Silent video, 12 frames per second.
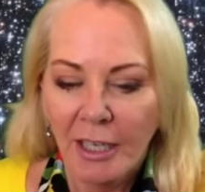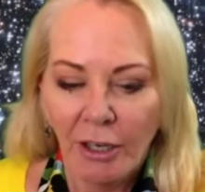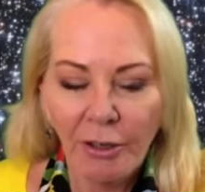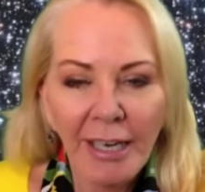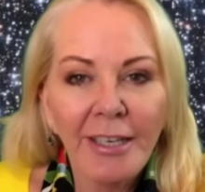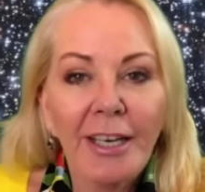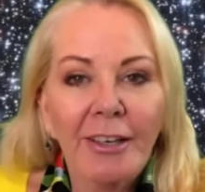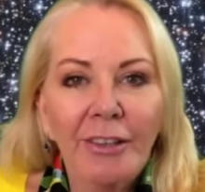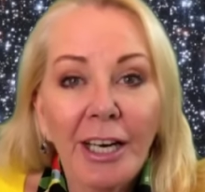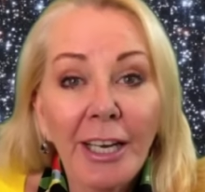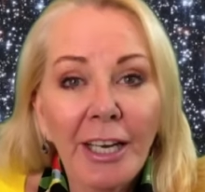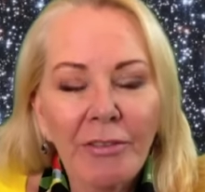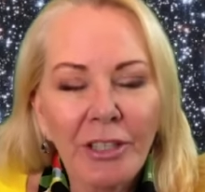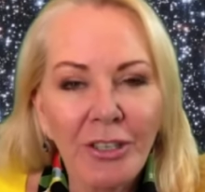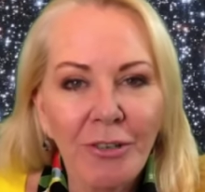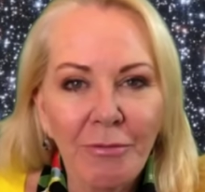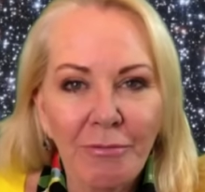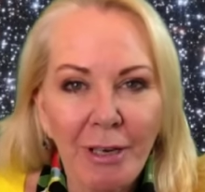Okay, now I have a
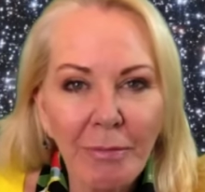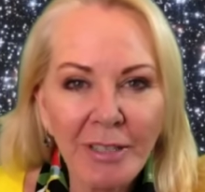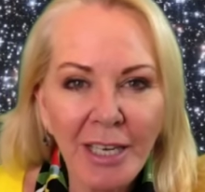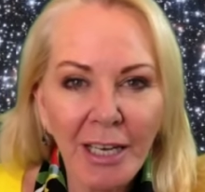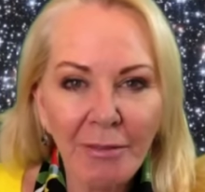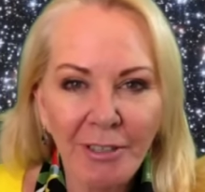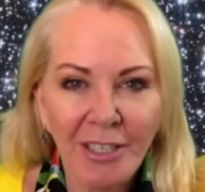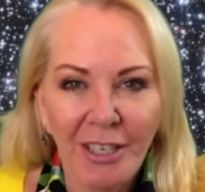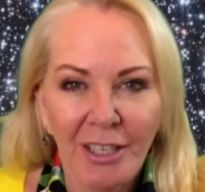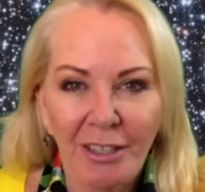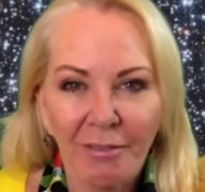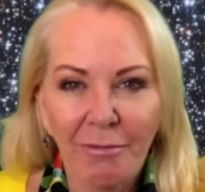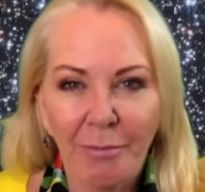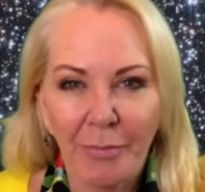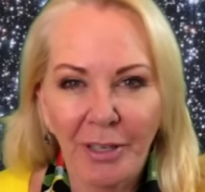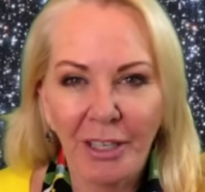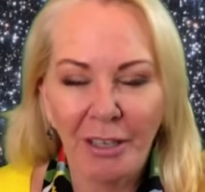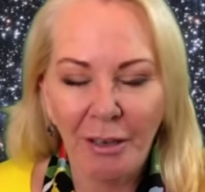new website, which I've
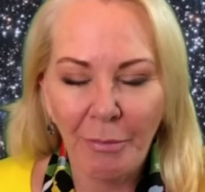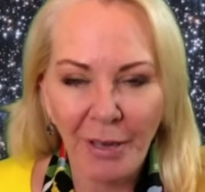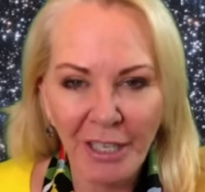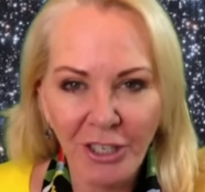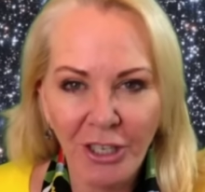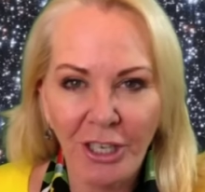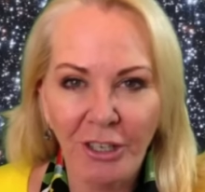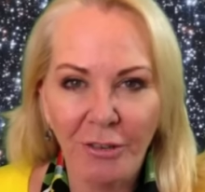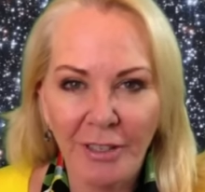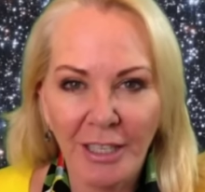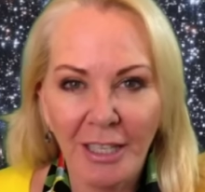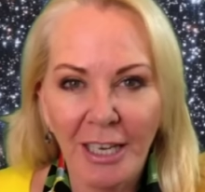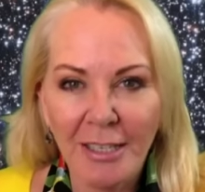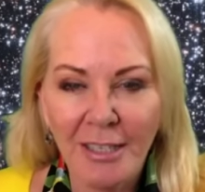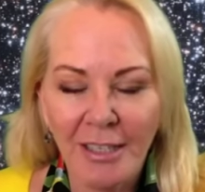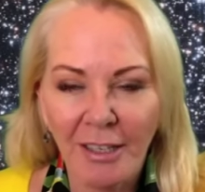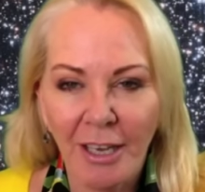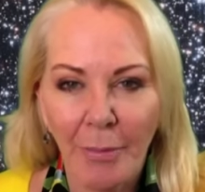been mentioning over the
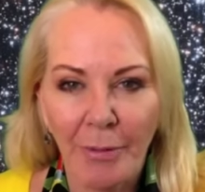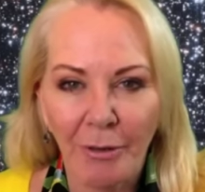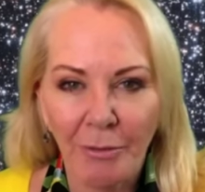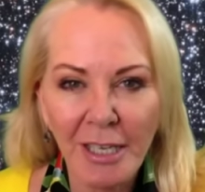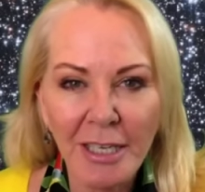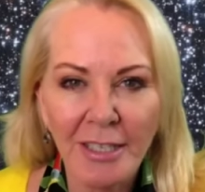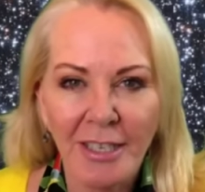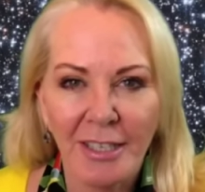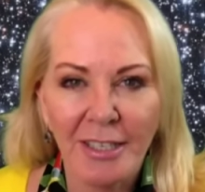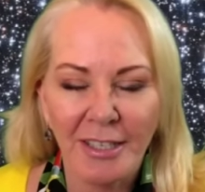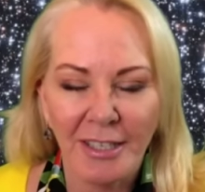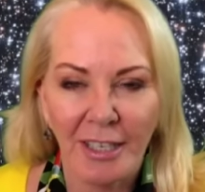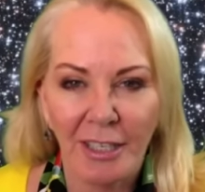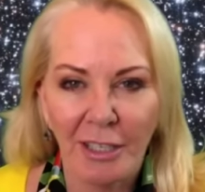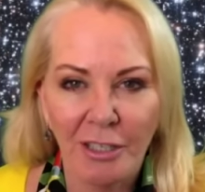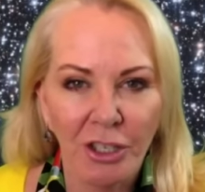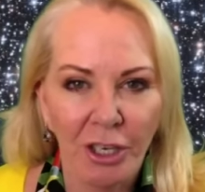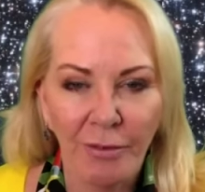last couple of weeks. It's
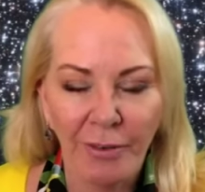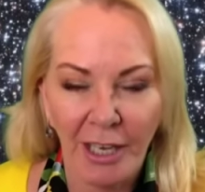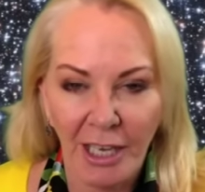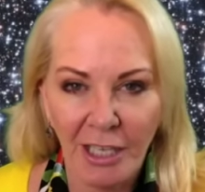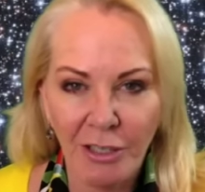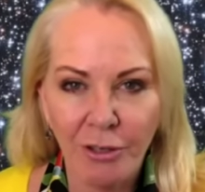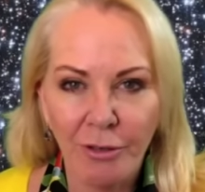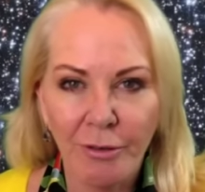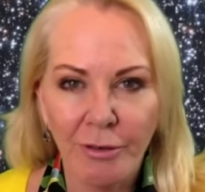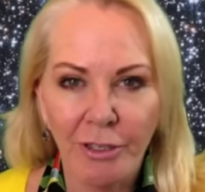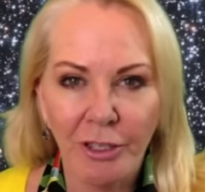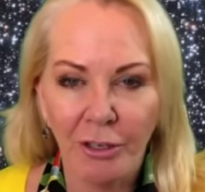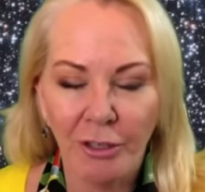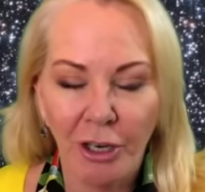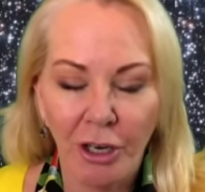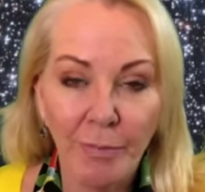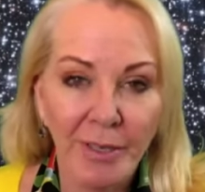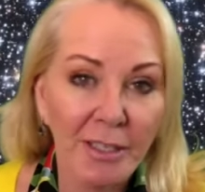
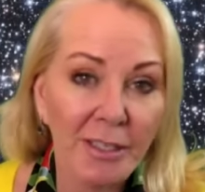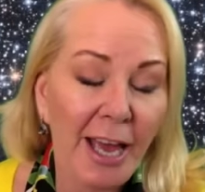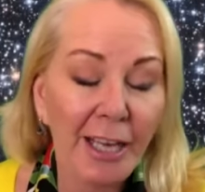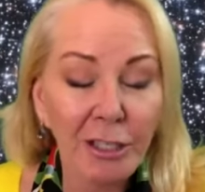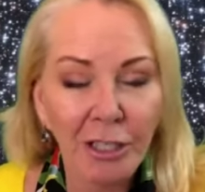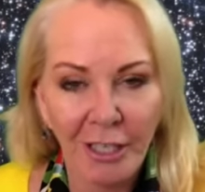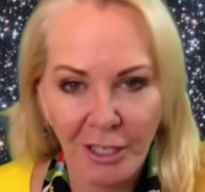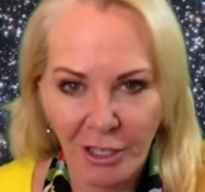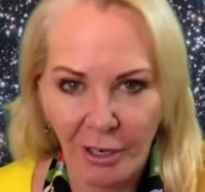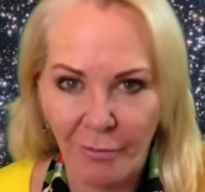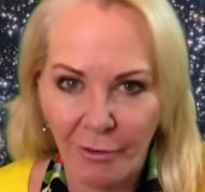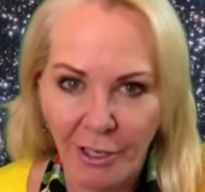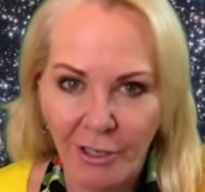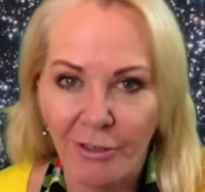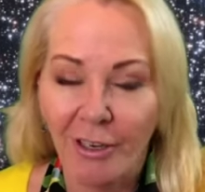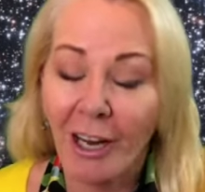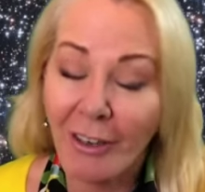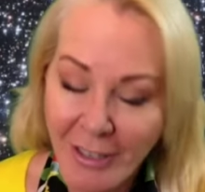jenniferangel.com. It's actually
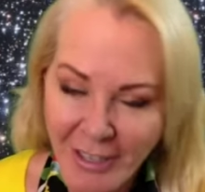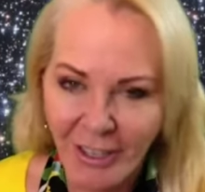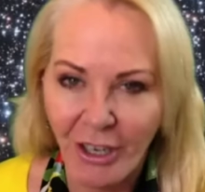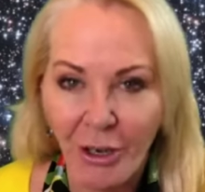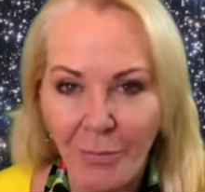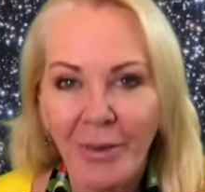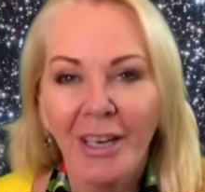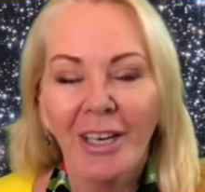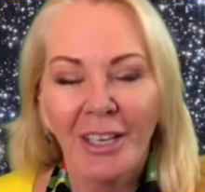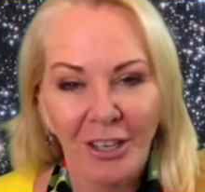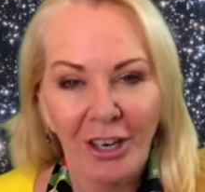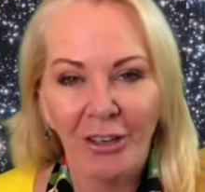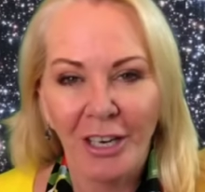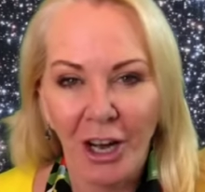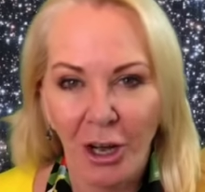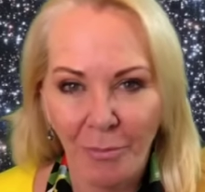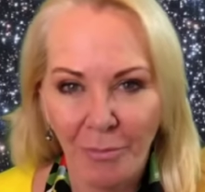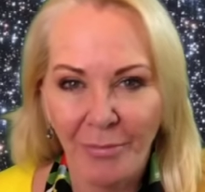
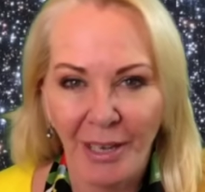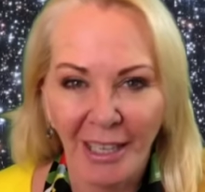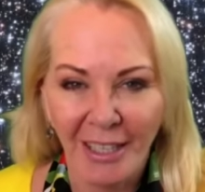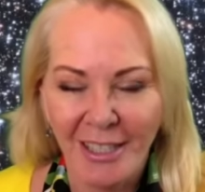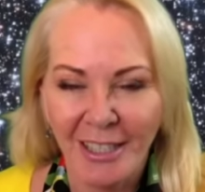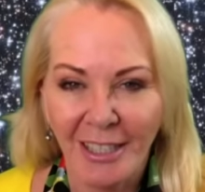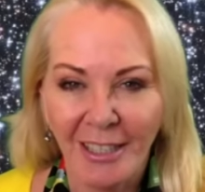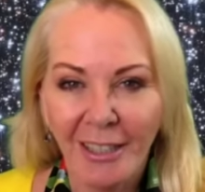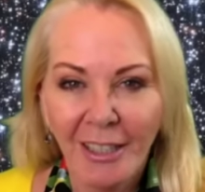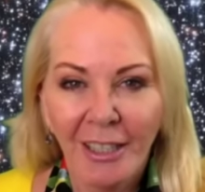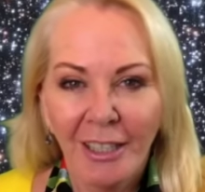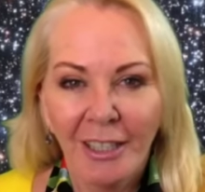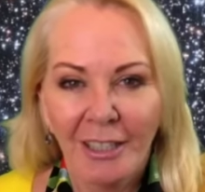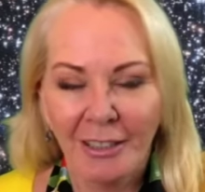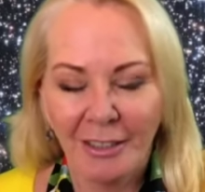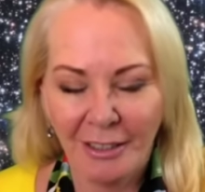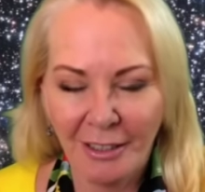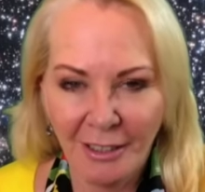jenniferangelhoroscope.com, but
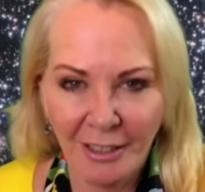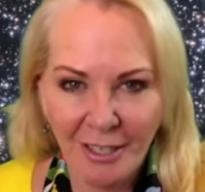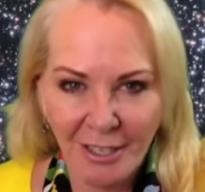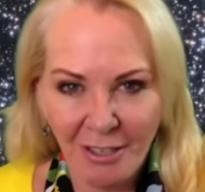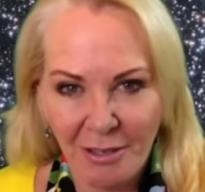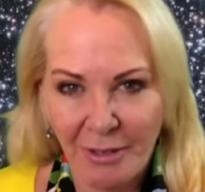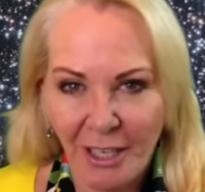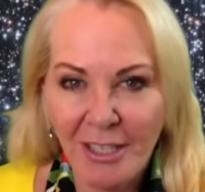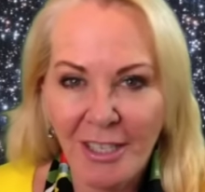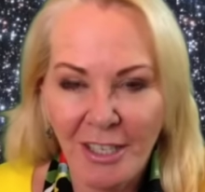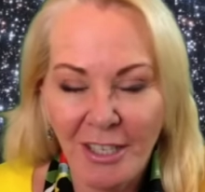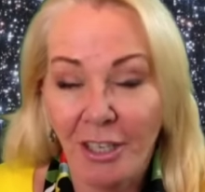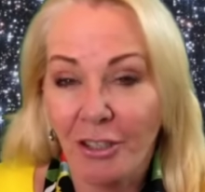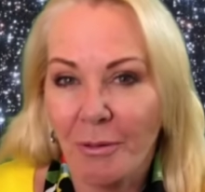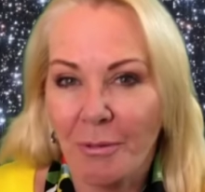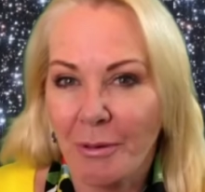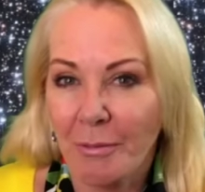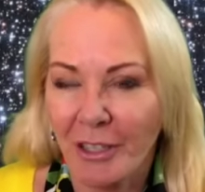excuse me, it's easier to
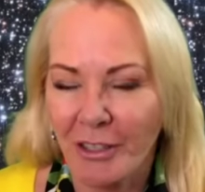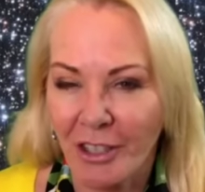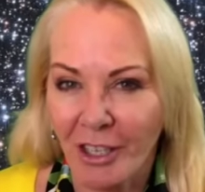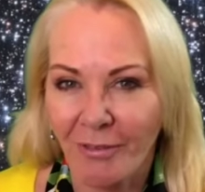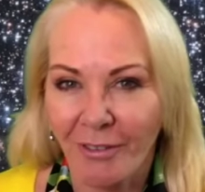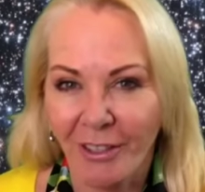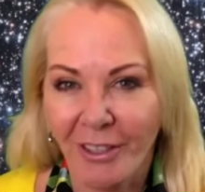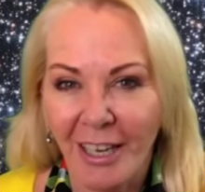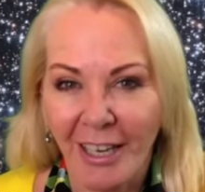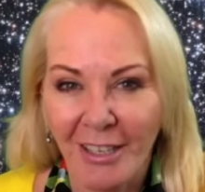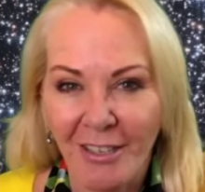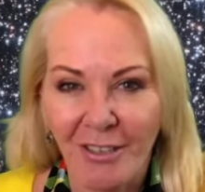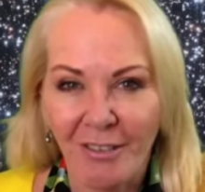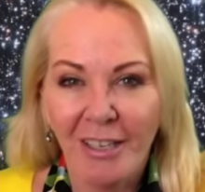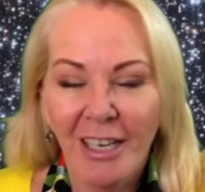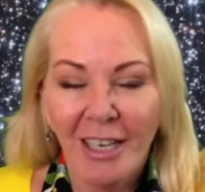promote Jennifer Angel.